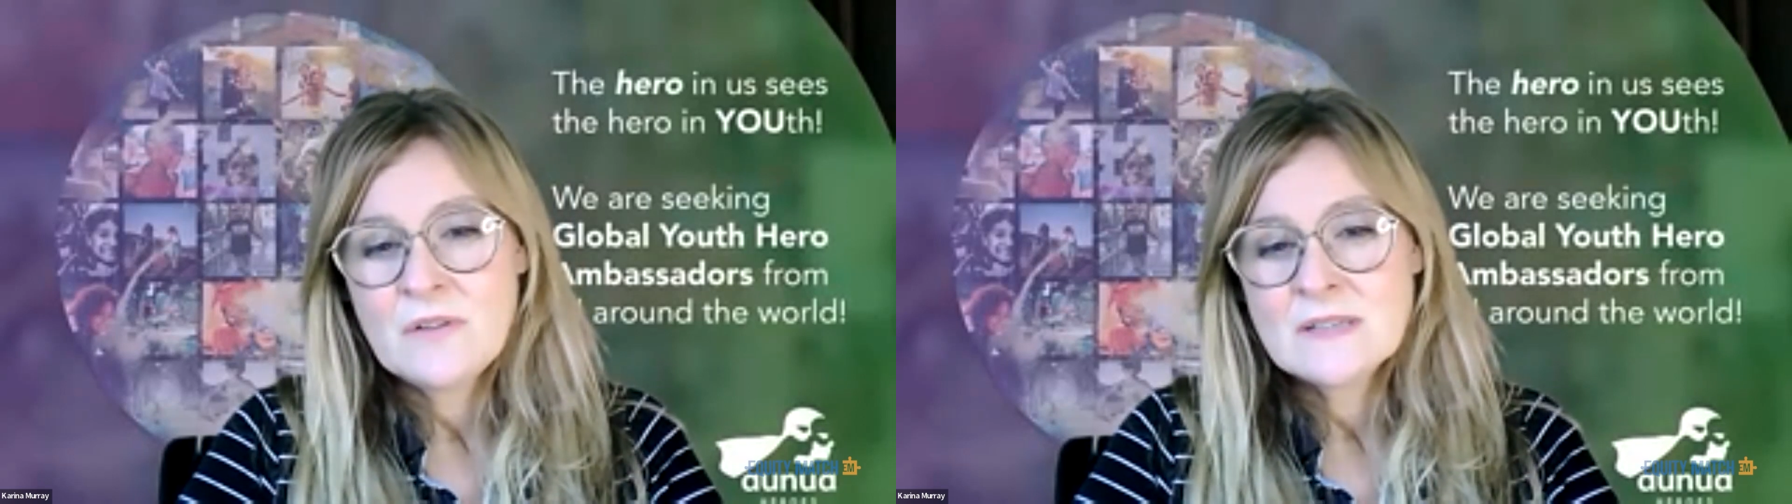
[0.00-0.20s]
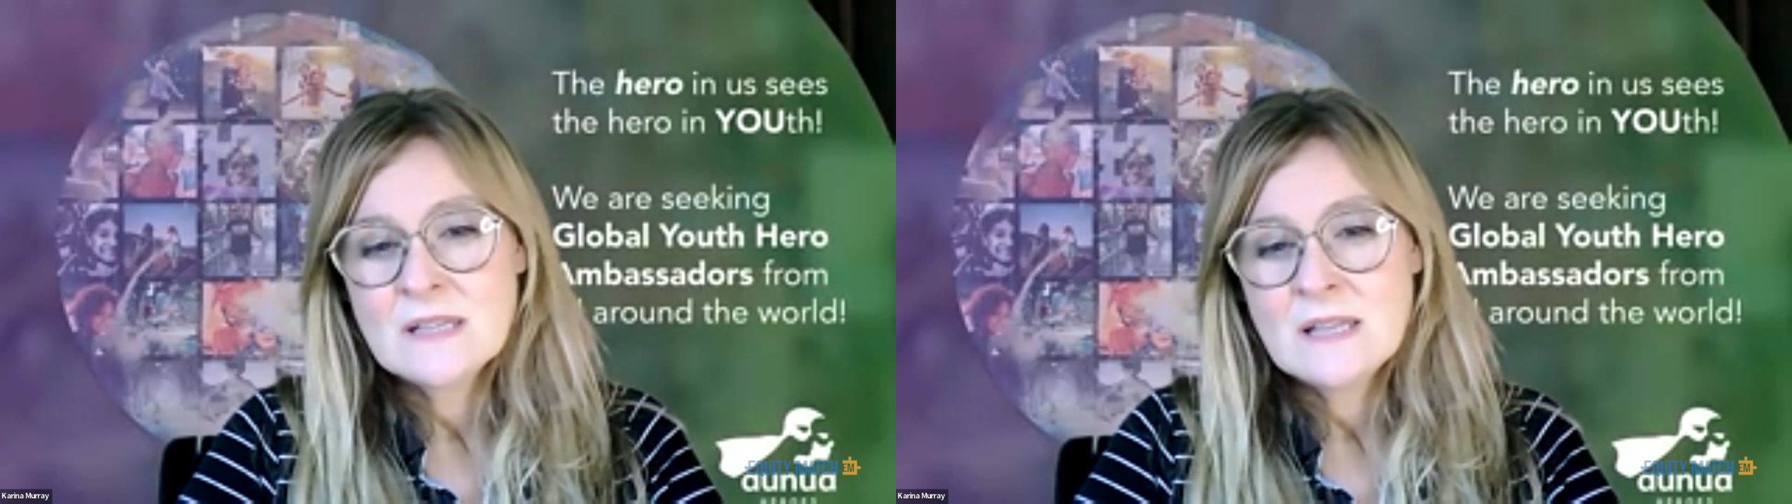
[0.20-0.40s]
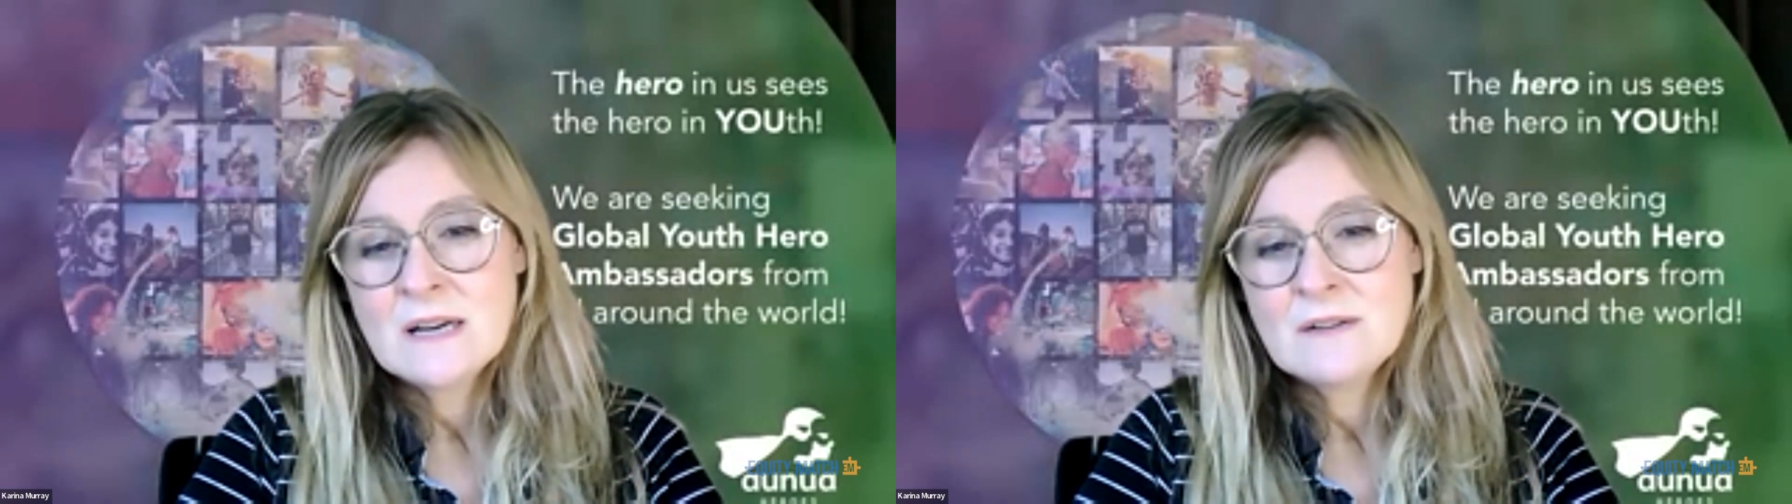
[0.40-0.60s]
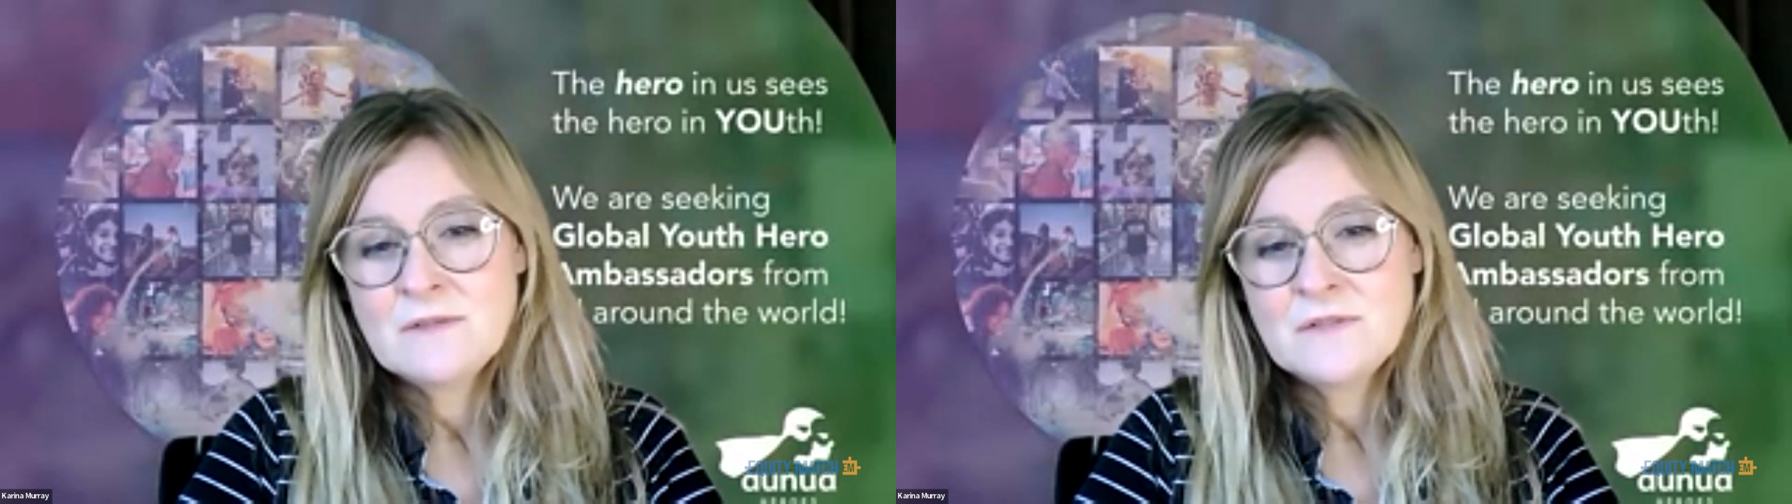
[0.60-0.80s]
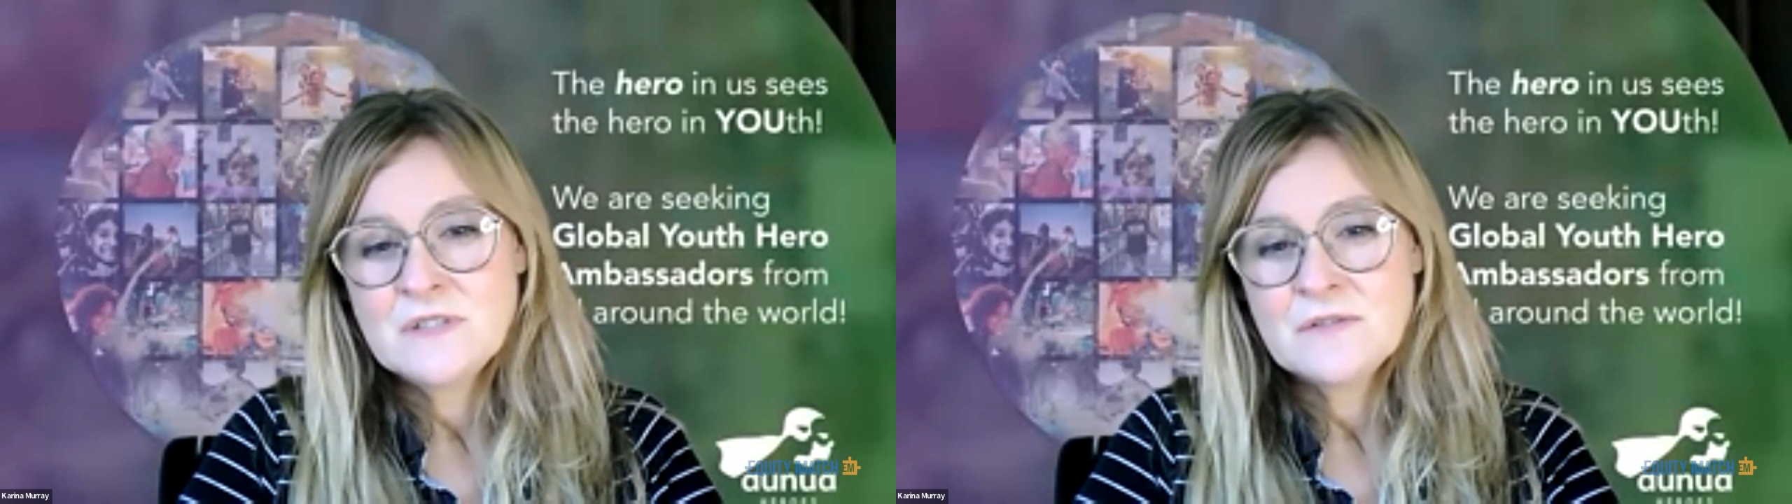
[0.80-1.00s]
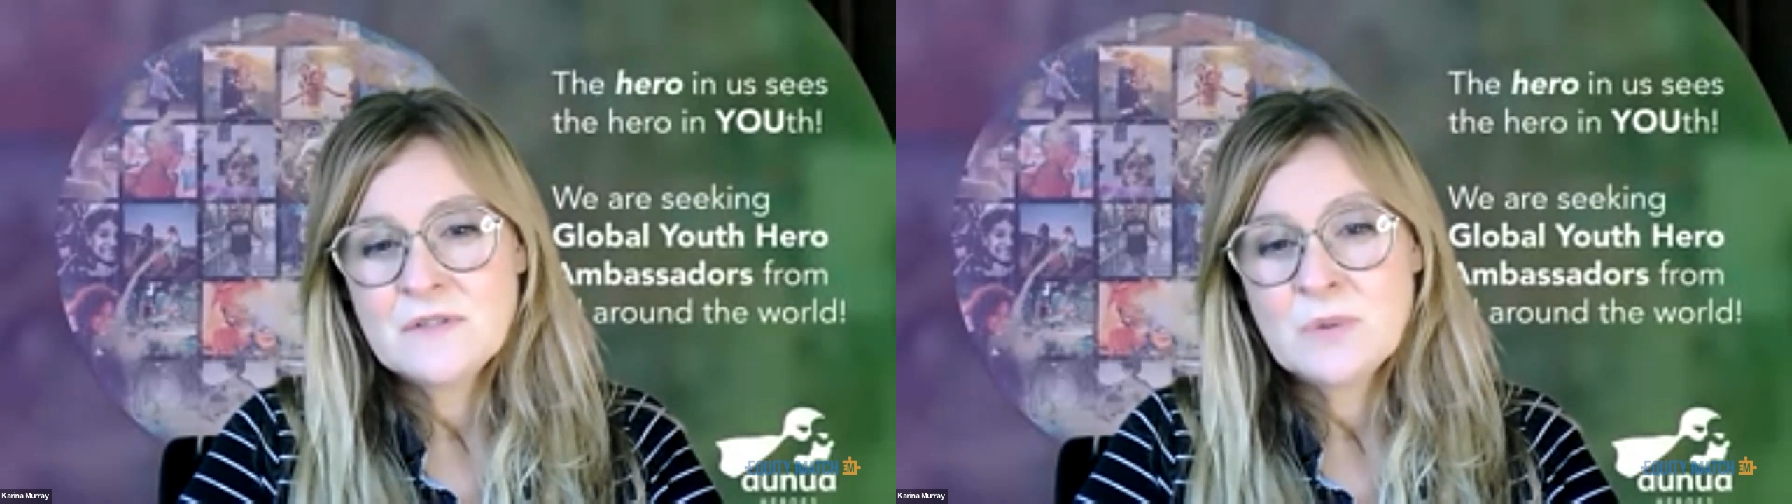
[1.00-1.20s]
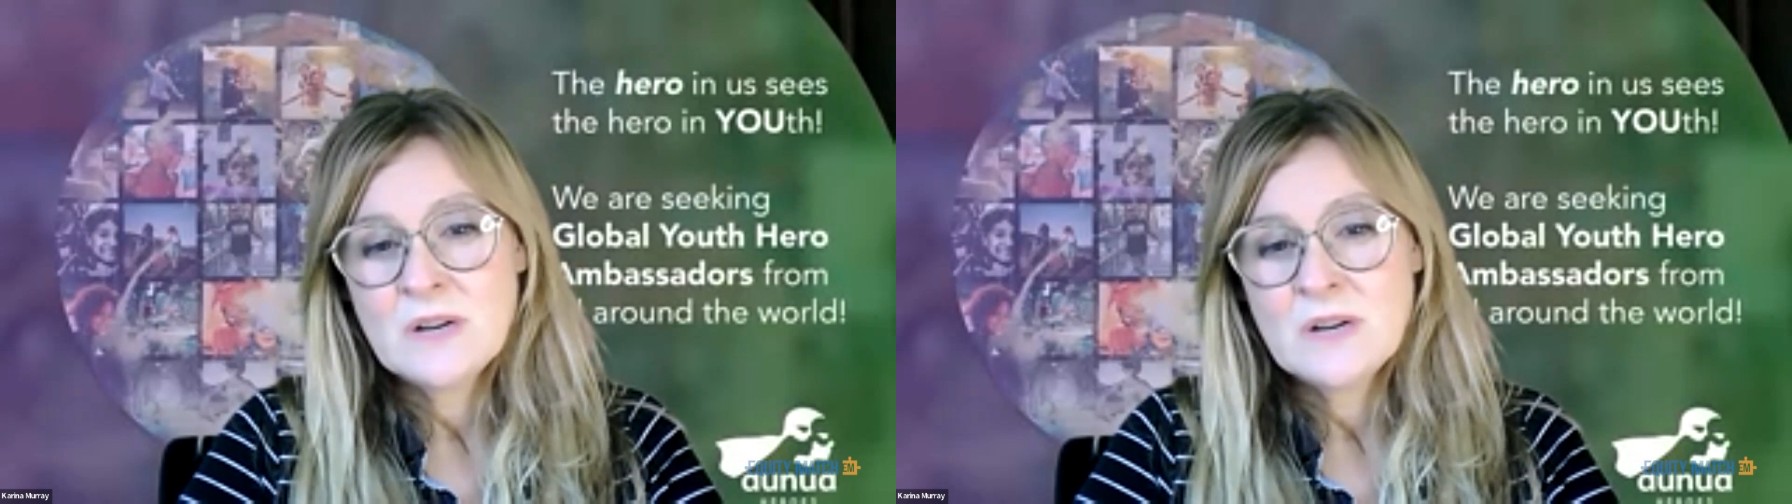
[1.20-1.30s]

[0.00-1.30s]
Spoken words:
And there's a lot of different,